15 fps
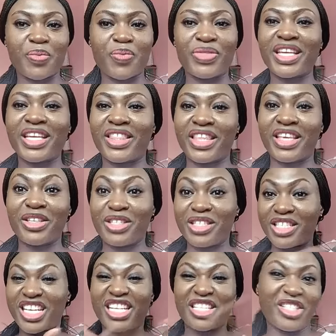Bello.
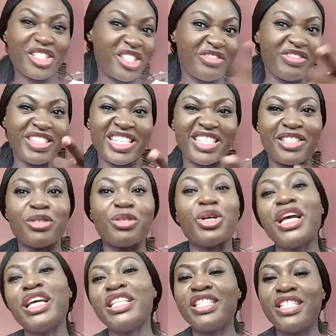Thank you. So you can just relate
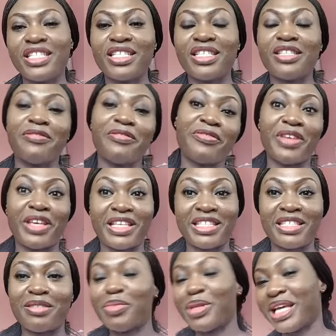to, this is the
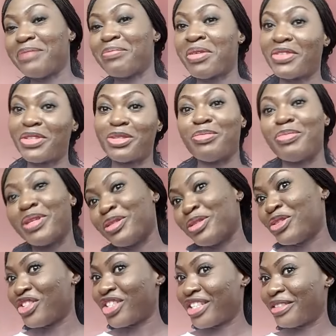face behind Marvelous
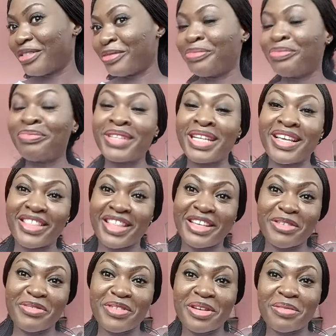Bello's channel.
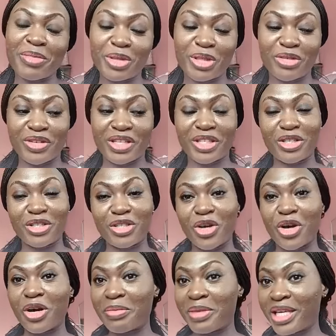Thank you very much. If you're
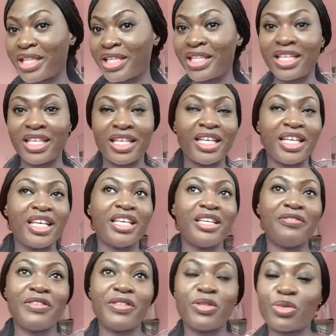just coming,
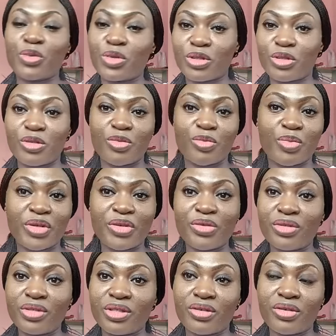if it was
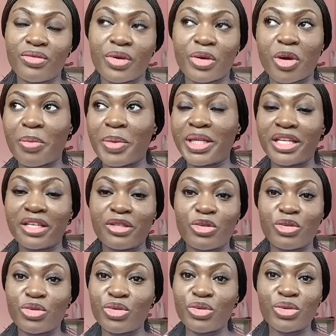been
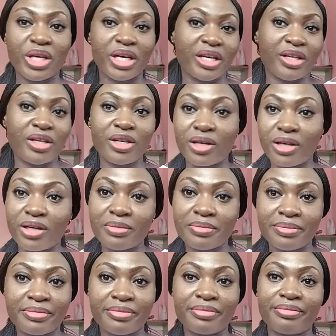recommended to you, that
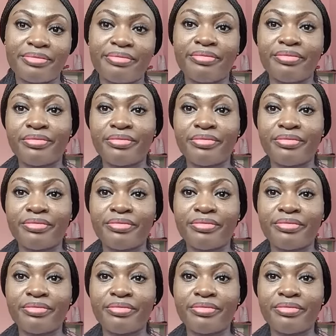come